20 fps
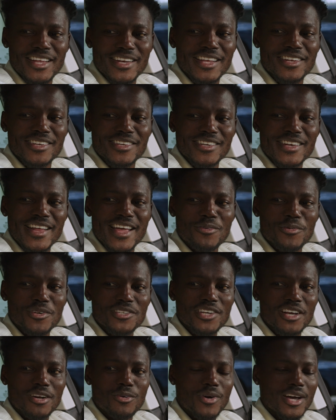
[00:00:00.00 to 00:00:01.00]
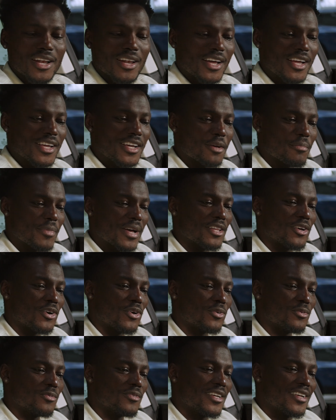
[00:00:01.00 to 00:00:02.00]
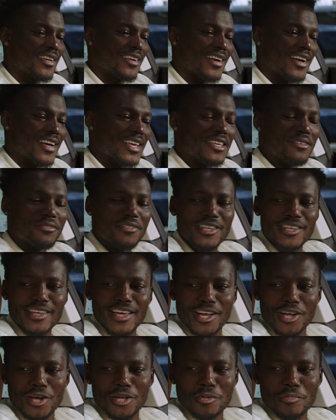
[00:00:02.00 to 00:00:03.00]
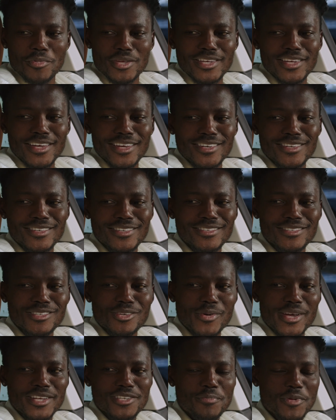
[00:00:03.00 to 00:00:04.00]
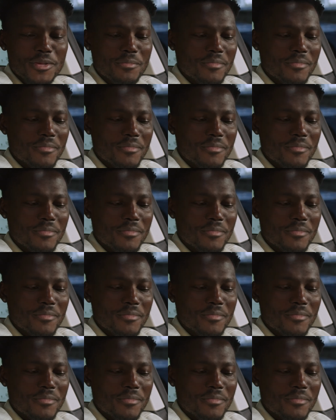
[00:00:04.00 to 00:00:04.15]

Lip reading: end of the day, which I quite like about the whole EV economy and the way it's been